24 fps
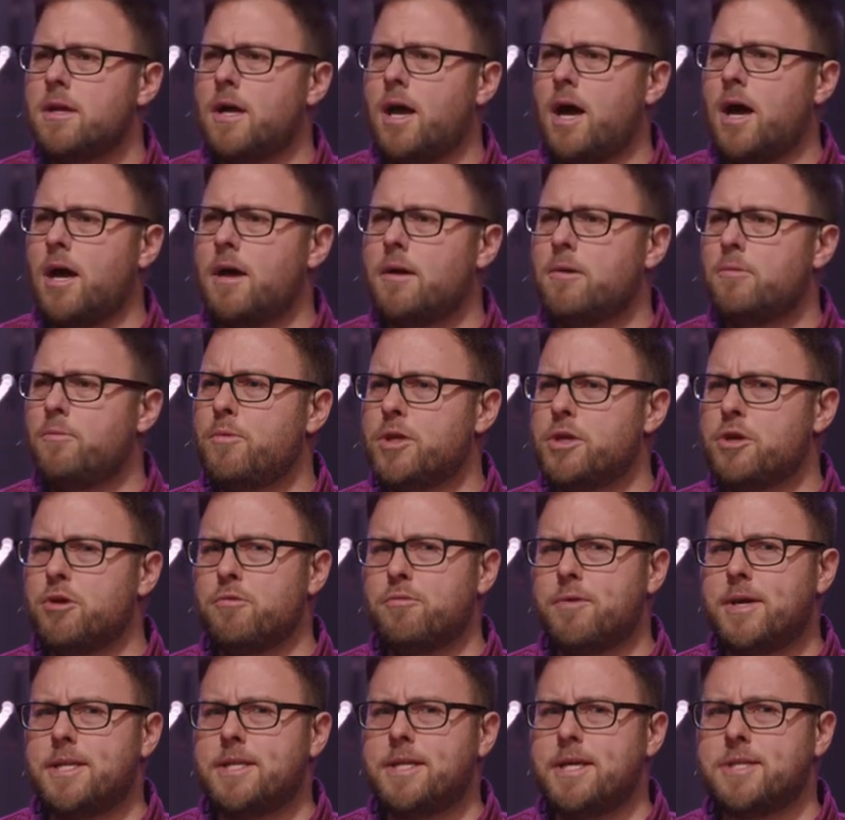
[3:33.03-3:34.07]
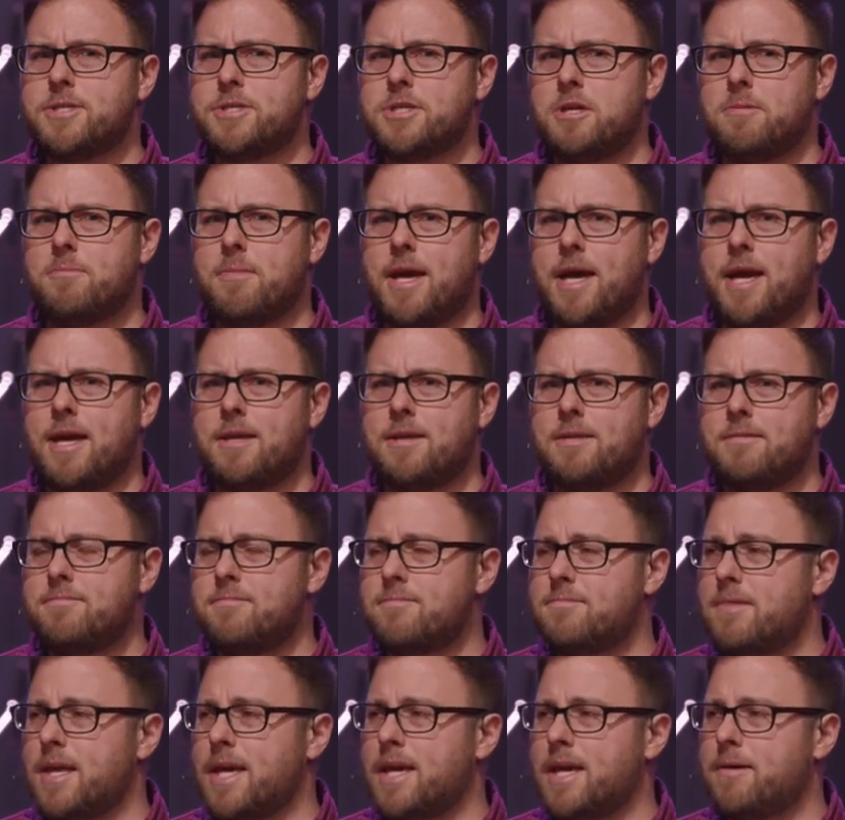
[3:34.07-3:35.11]
Uh, when you read this, you
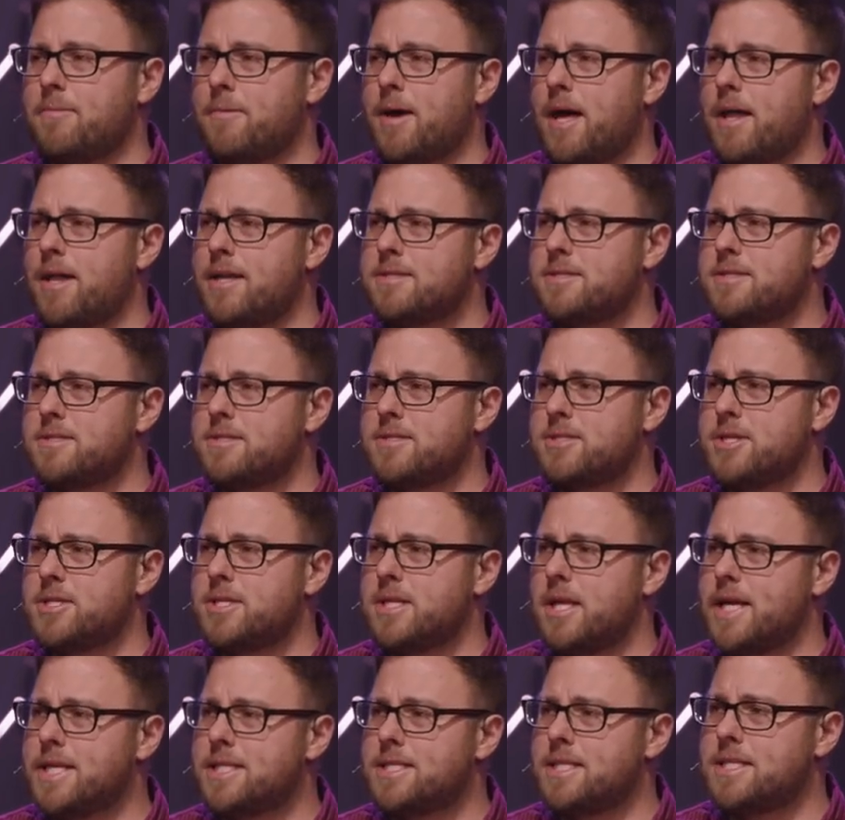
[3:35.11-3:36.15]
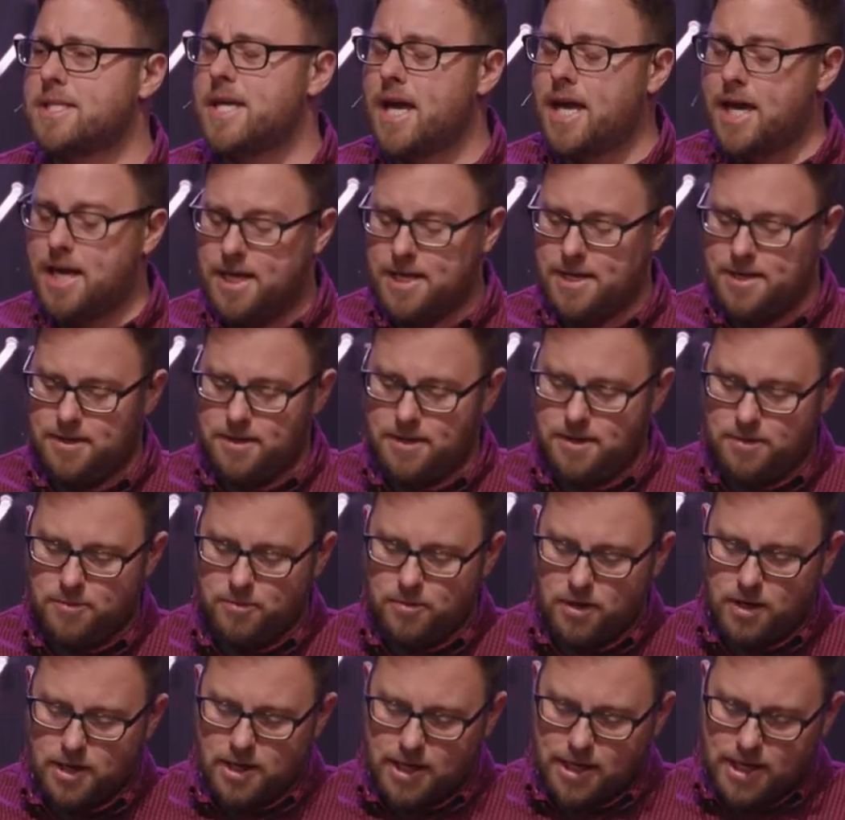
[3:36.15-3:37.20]
may think, wow, this is just like today. Well,
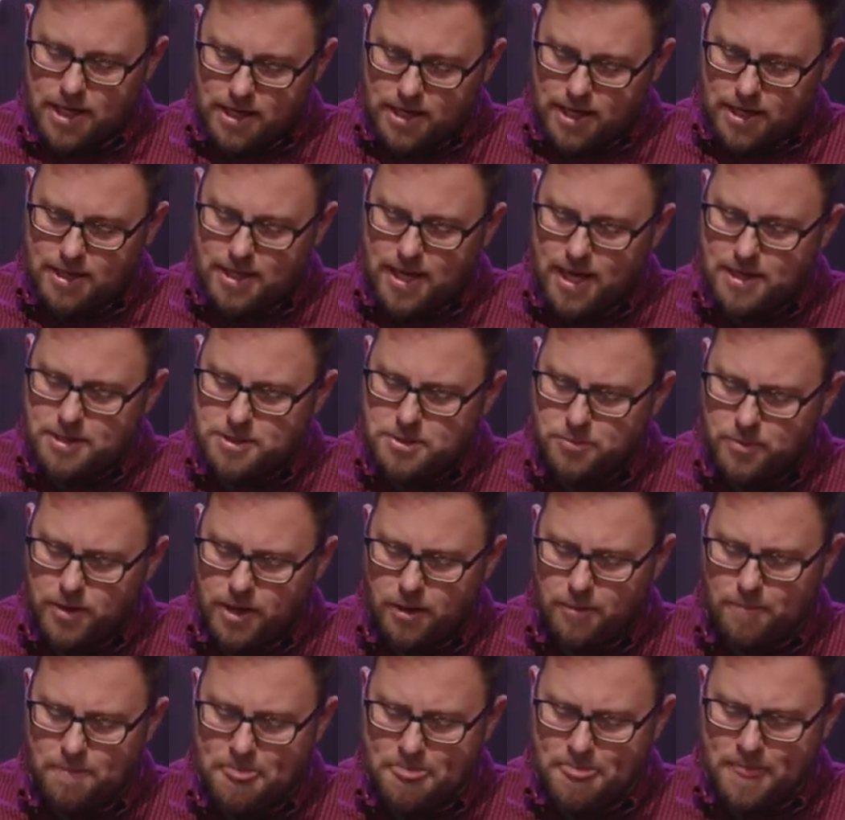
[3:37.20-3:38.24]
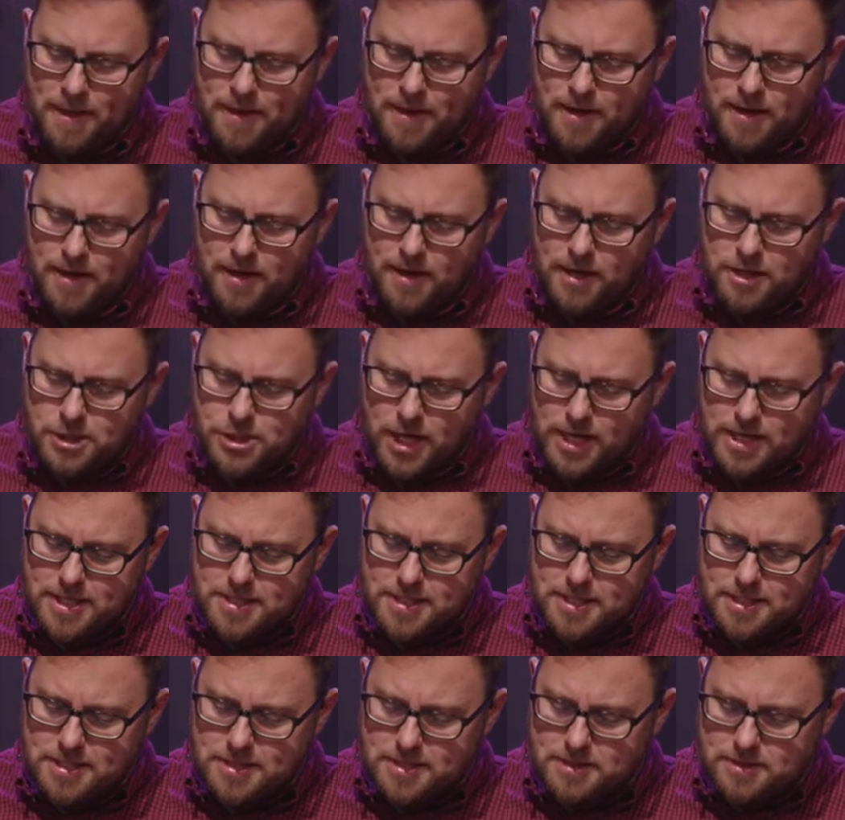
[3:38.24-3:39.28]
I'm going to connect that as well.
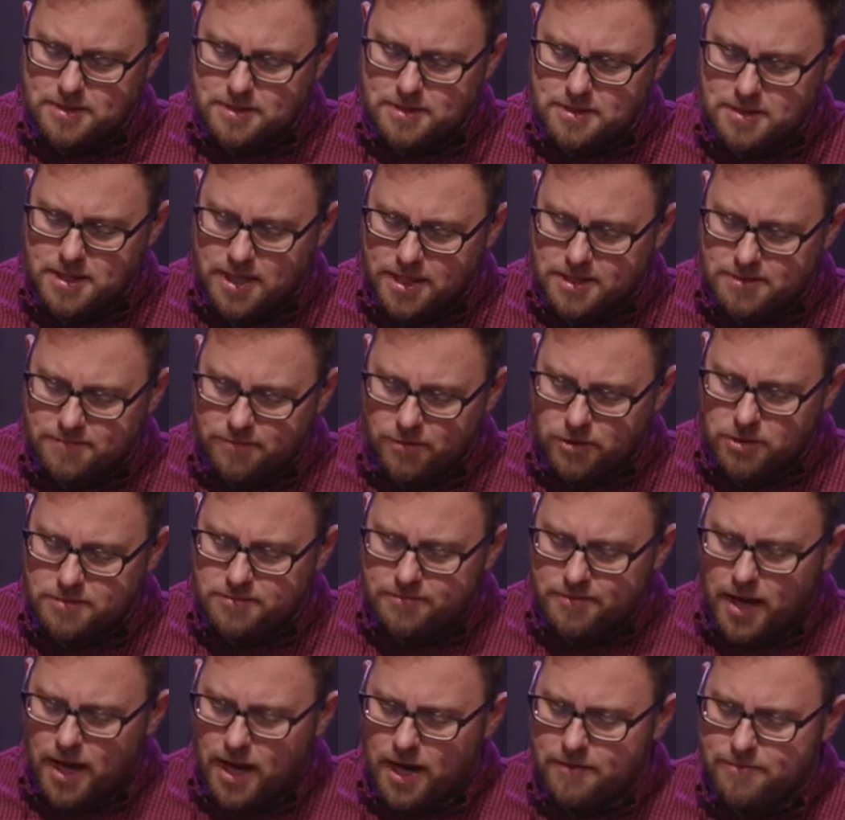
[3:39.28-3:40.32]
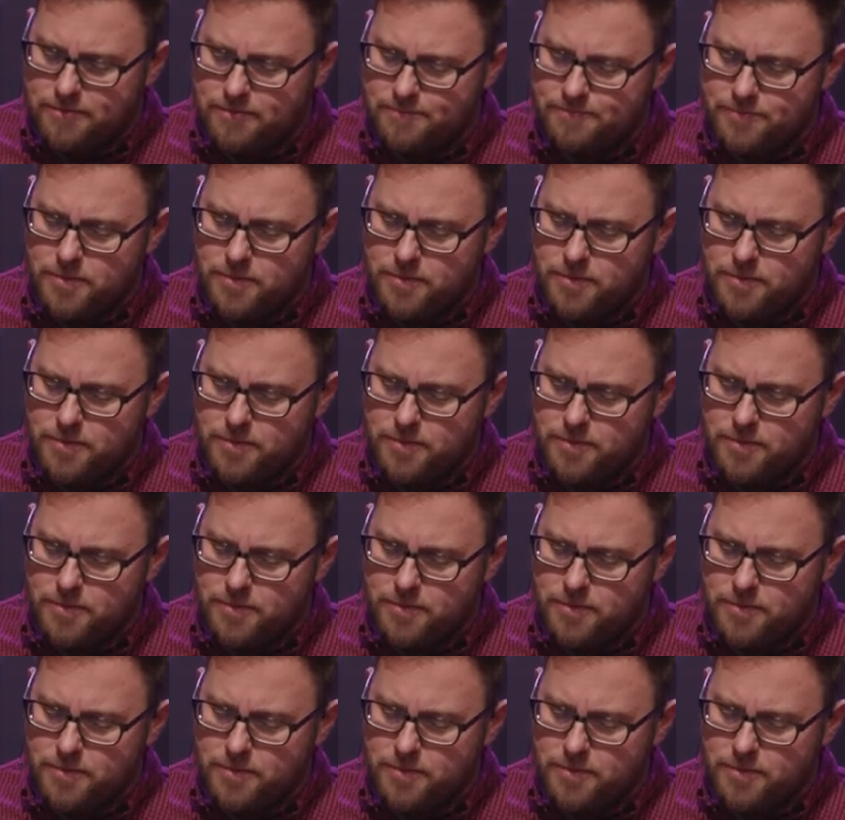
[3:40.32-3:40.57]
Genesis 6, verse 5.